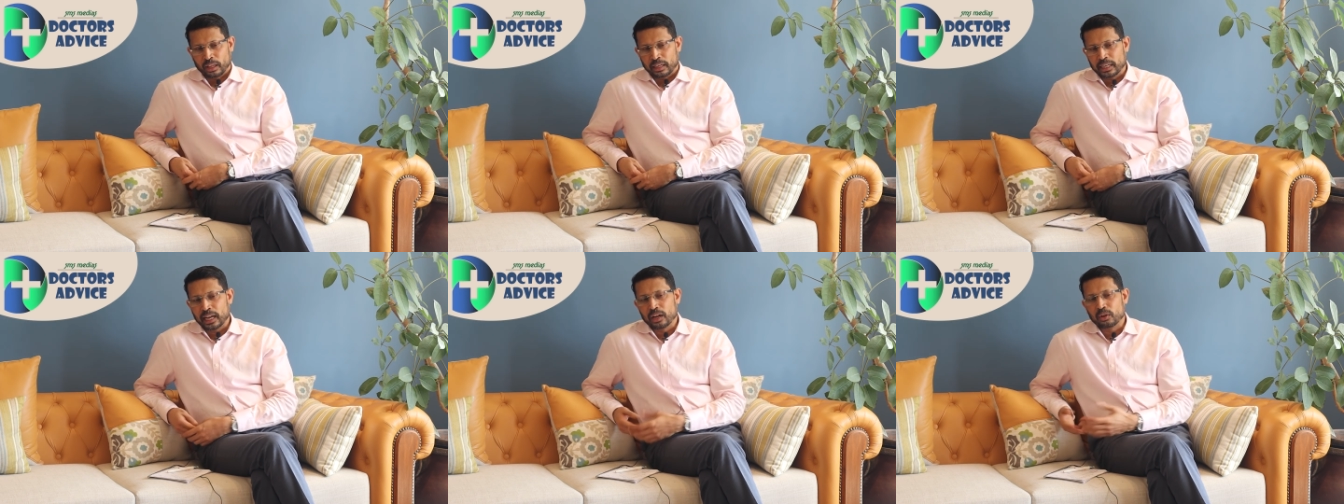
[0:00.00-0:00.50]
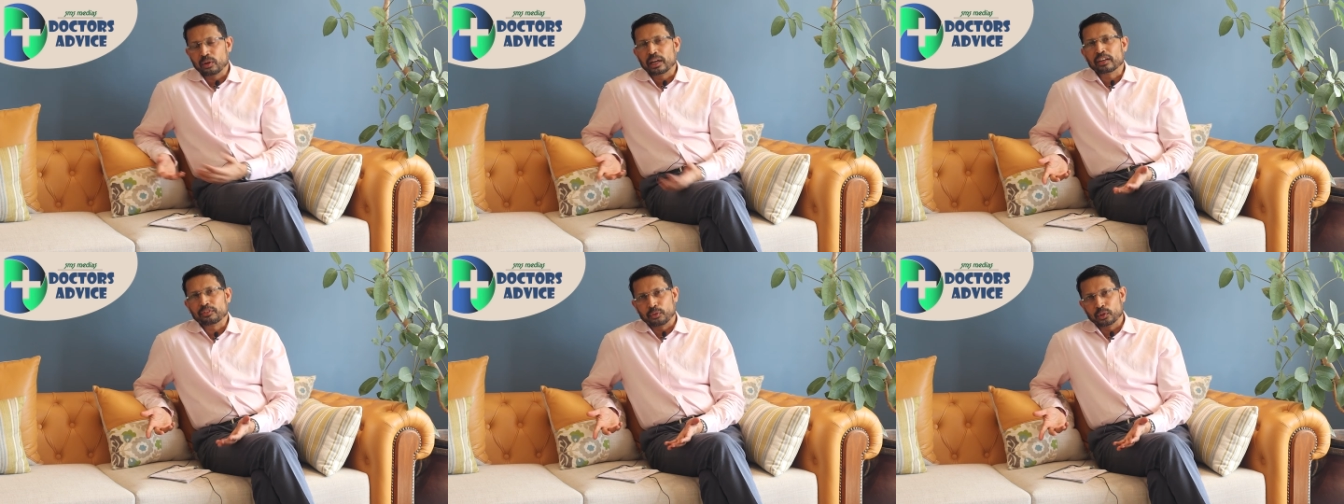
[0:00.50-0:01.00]
Now,
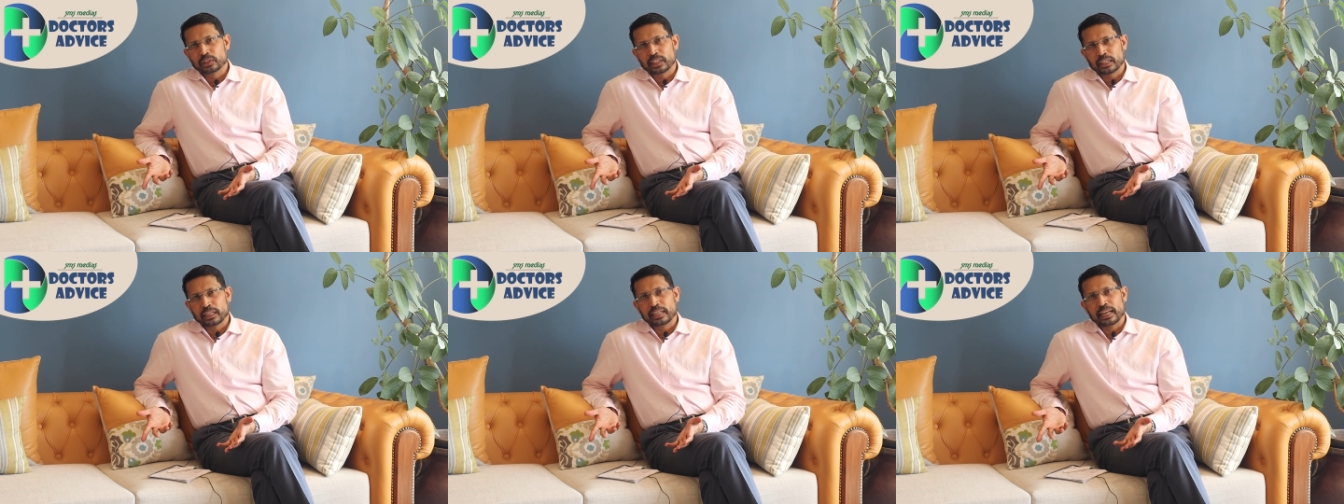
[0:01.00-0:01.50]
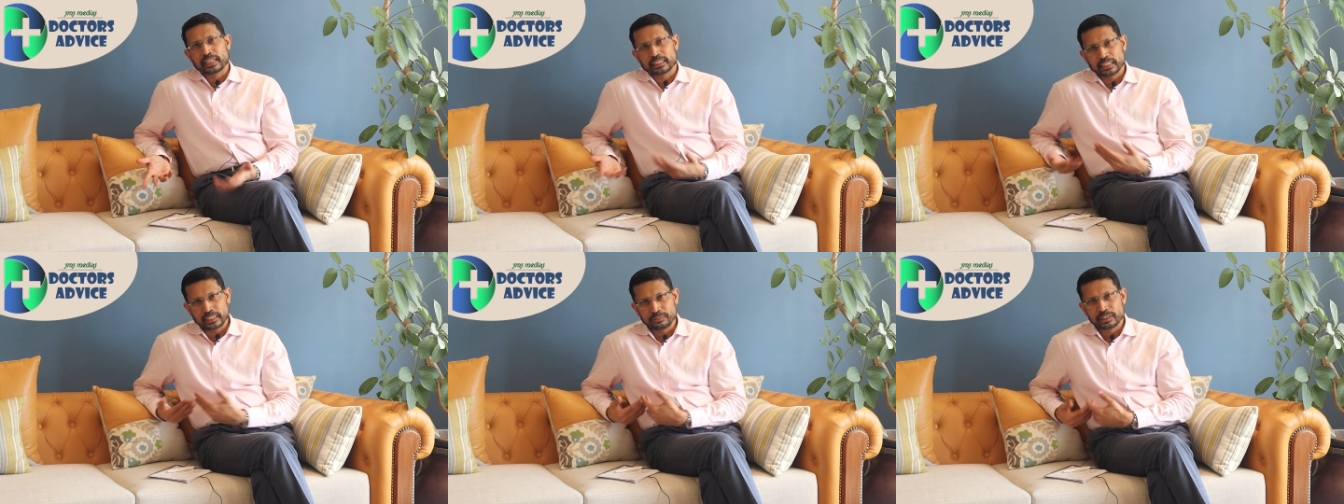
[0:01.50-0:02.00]
unfortunately, as a
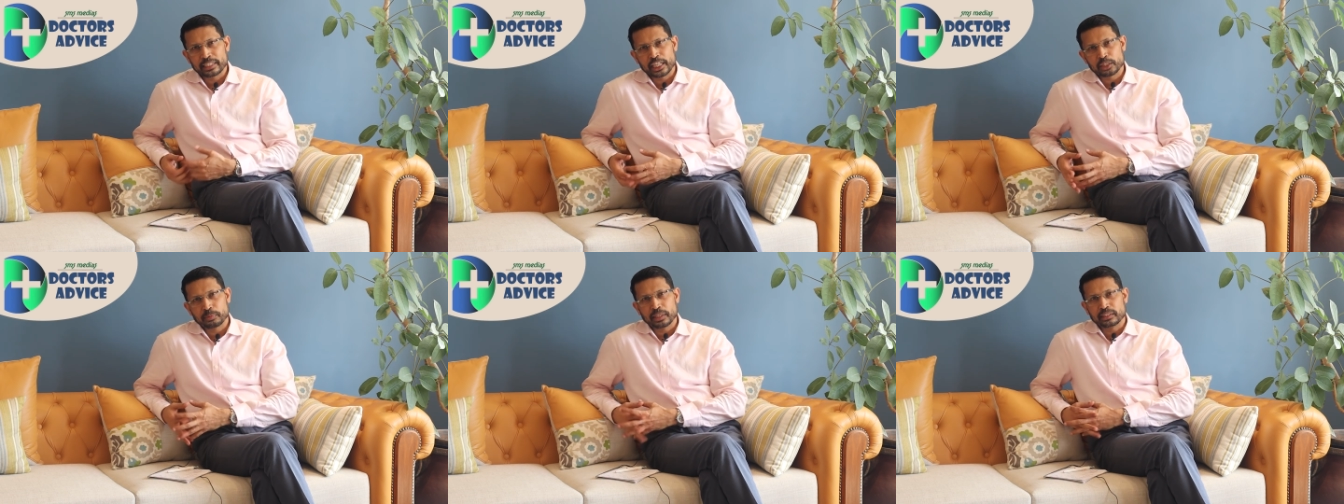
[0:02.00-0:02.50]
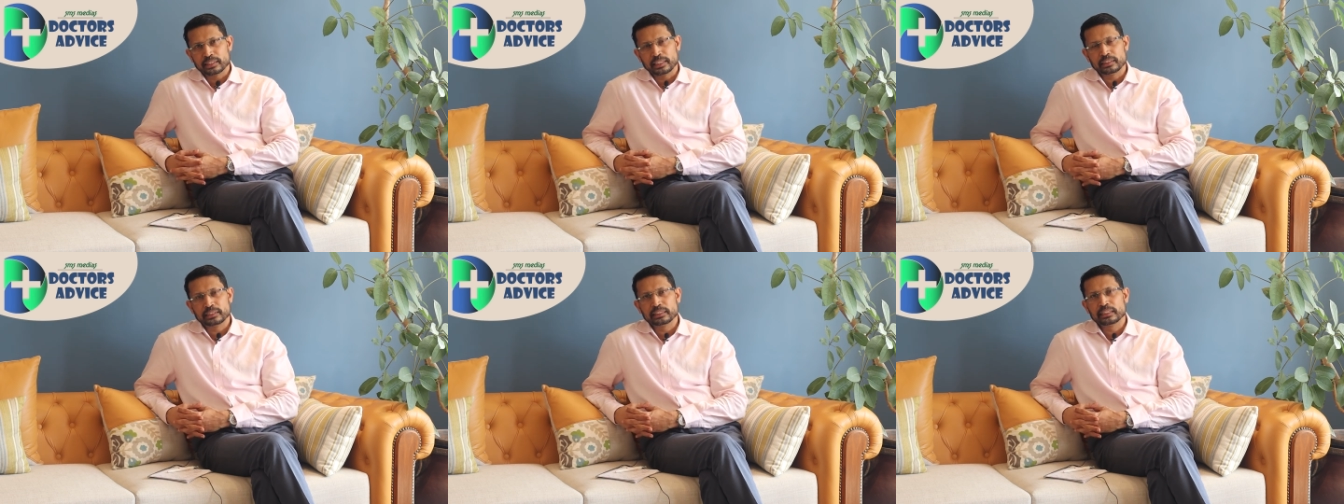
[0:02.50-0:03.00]
liver transplant
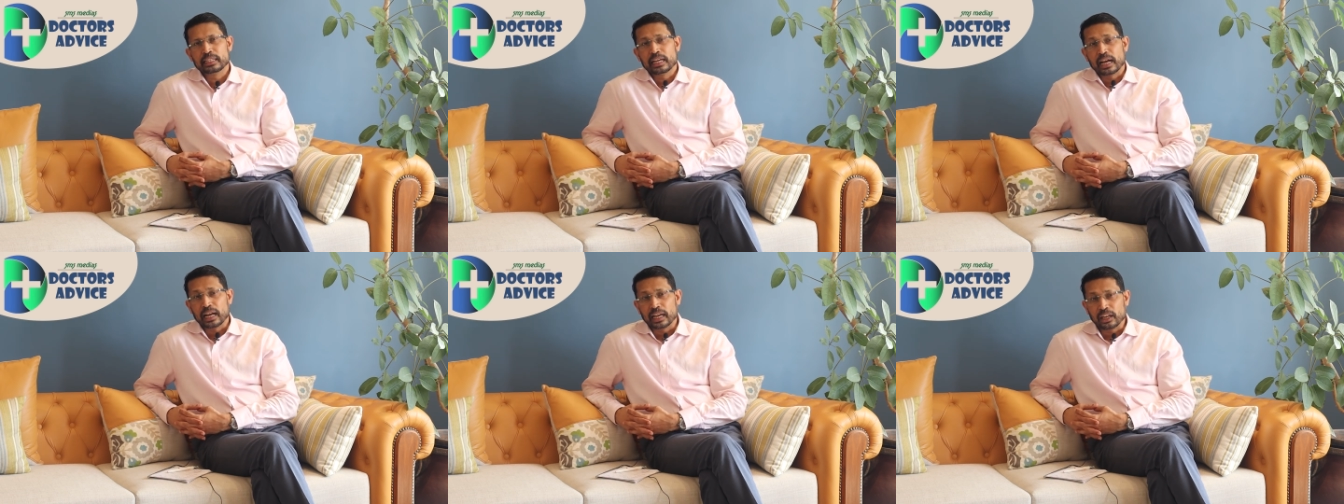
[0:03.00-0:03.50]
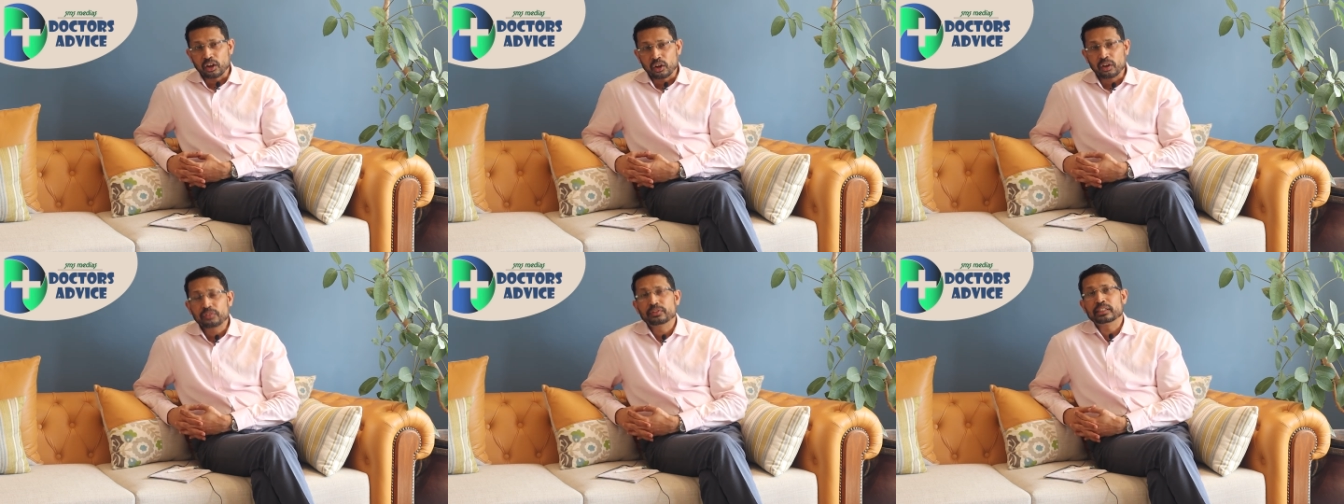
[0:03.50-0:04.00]
surgeon, I
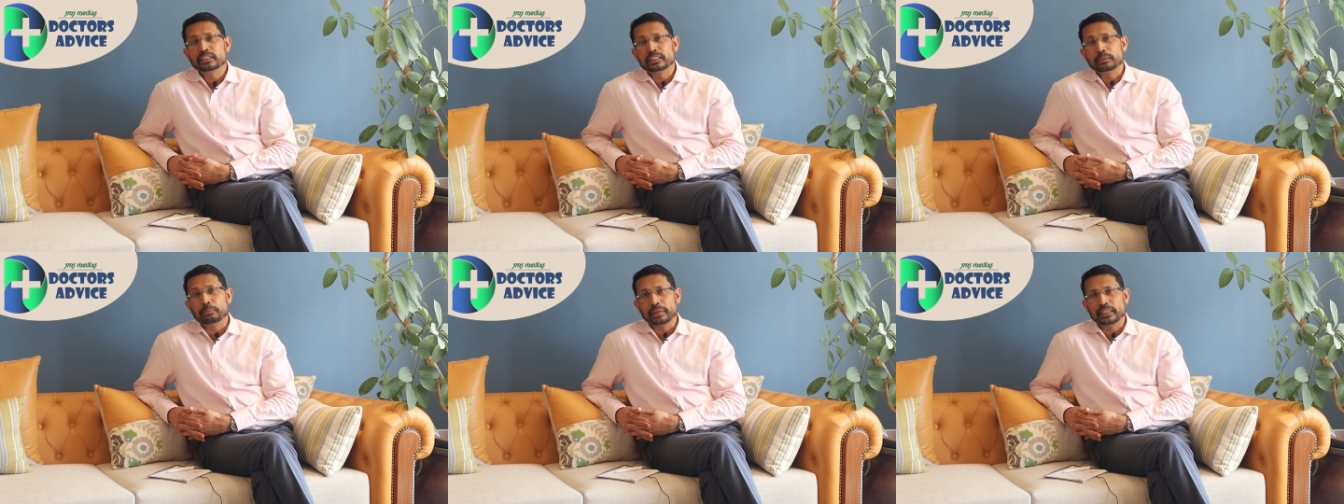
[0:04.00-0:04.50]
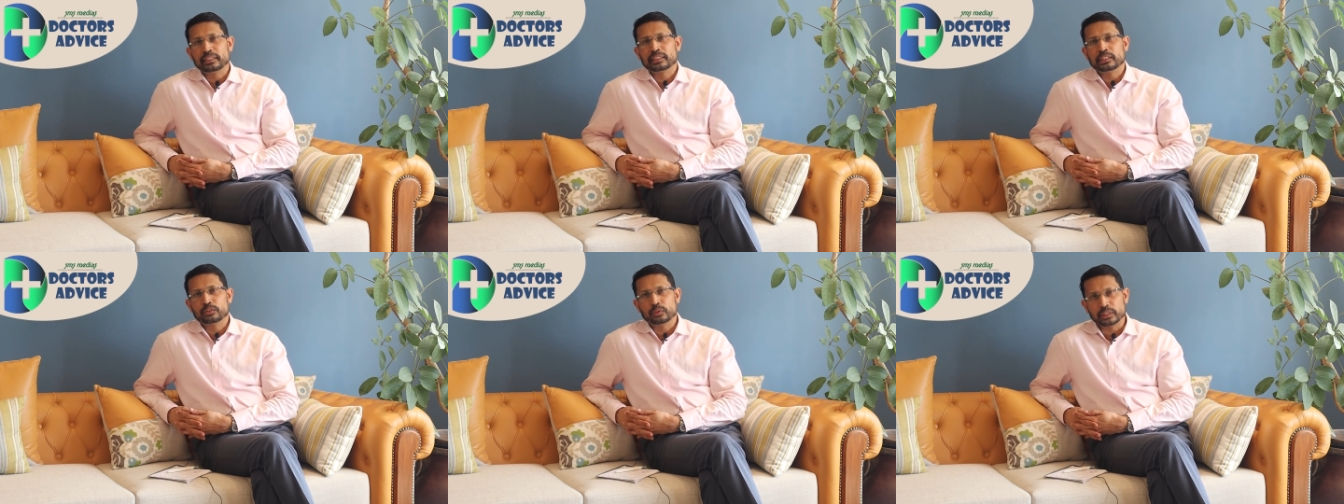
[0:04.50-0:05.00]
often see
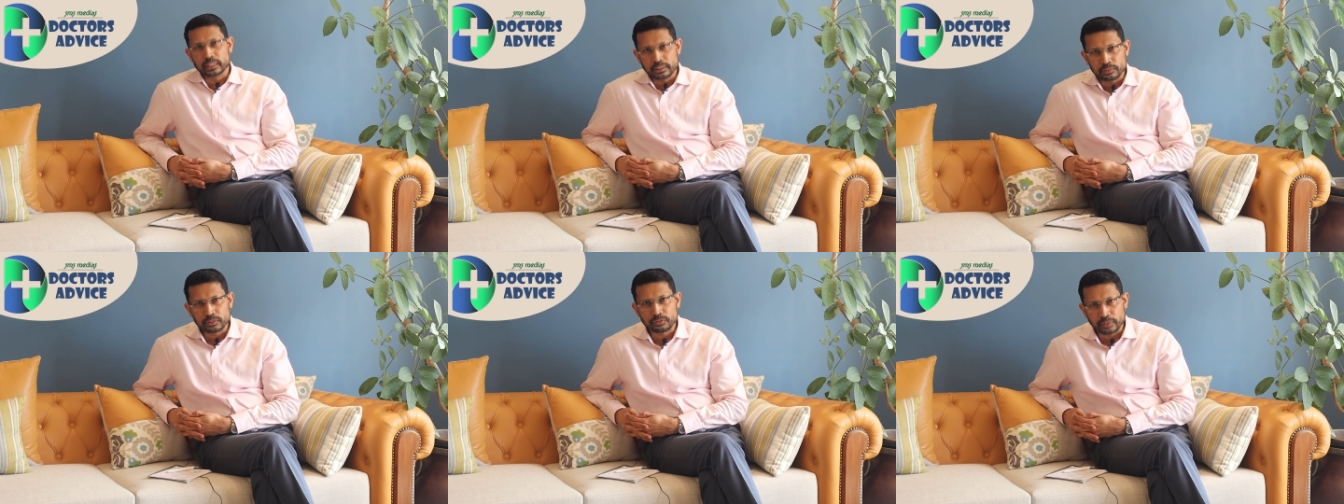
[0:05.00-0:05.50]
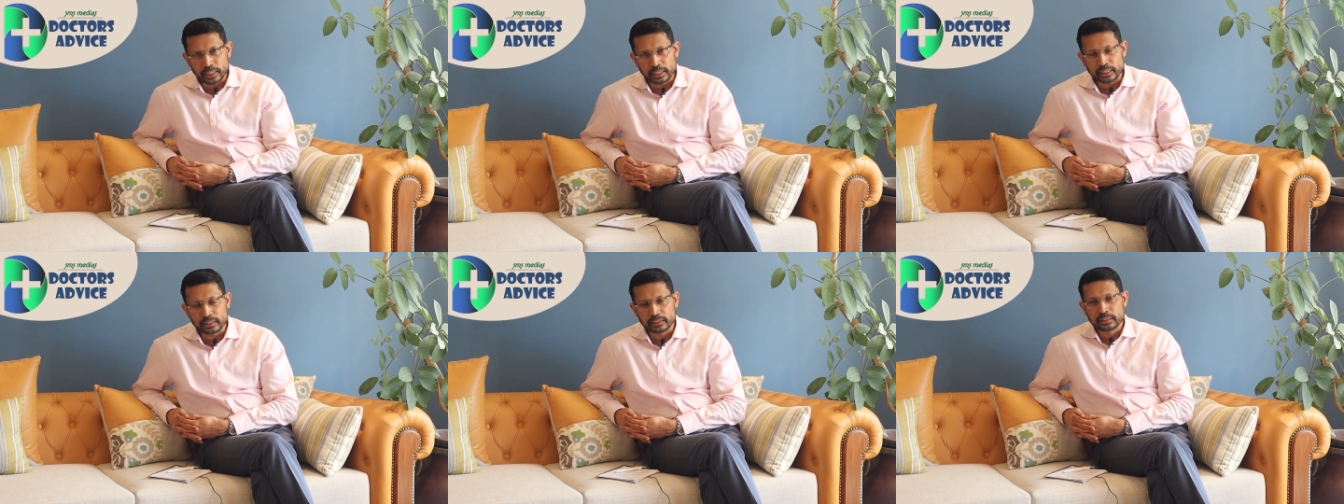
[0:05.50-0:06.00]
patients with liver
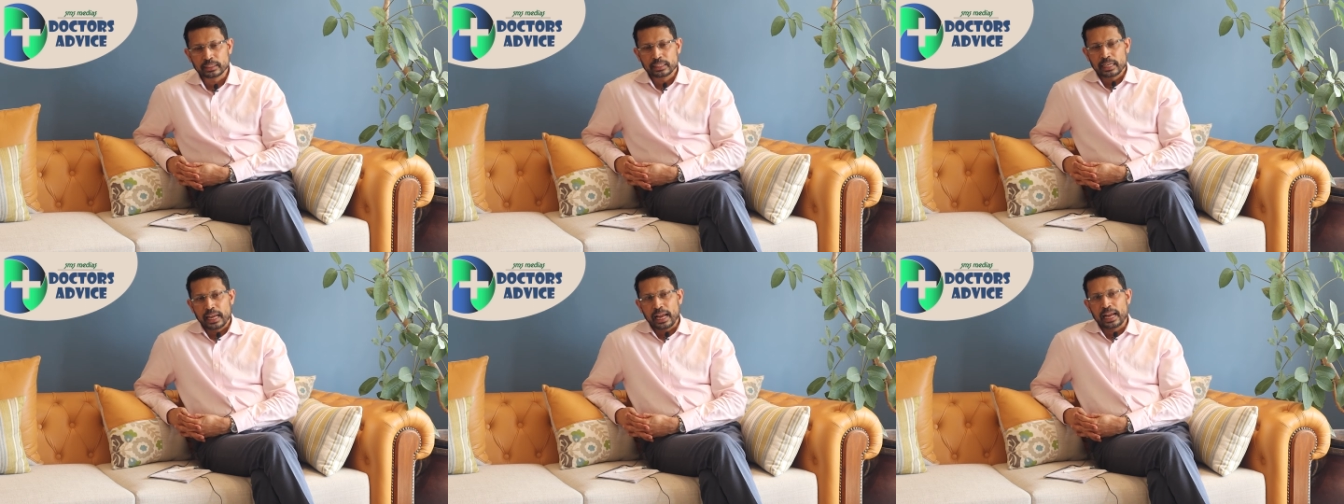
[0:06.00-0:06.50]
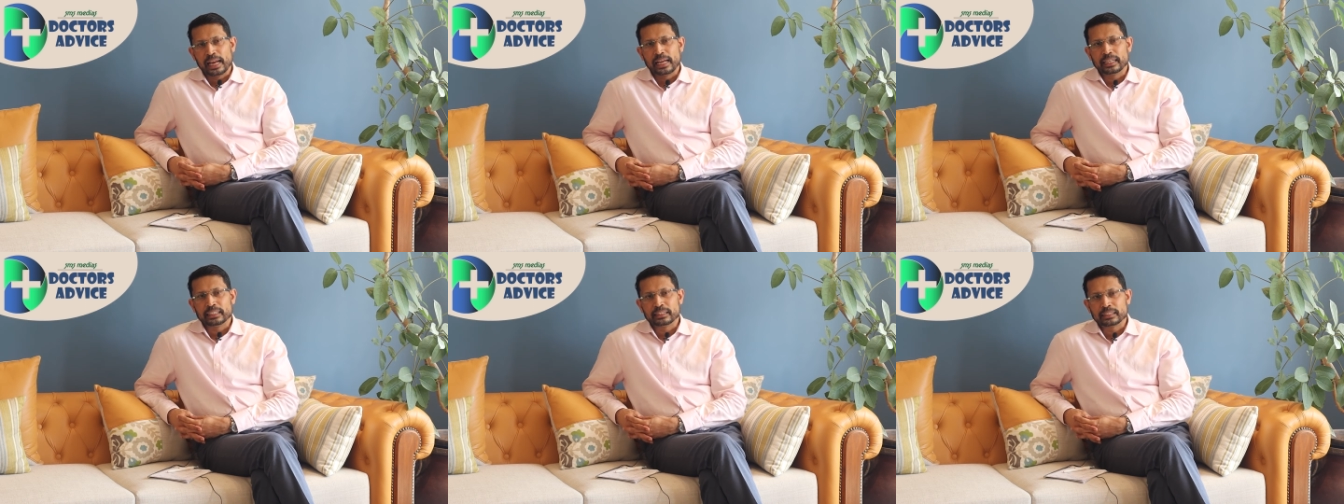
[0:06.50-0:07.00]
failure,
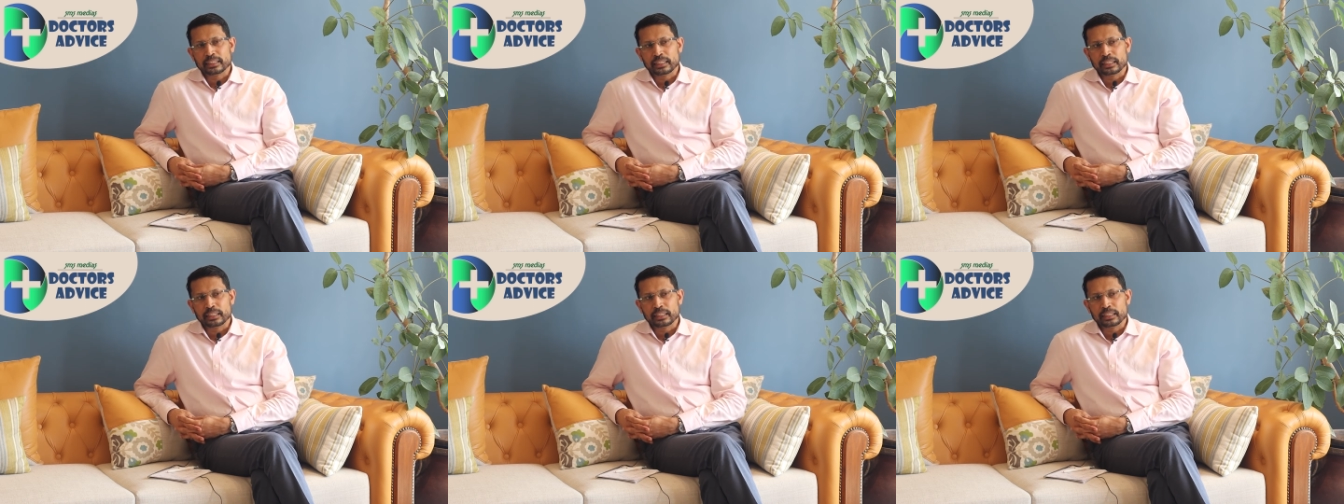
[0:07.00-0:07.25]
and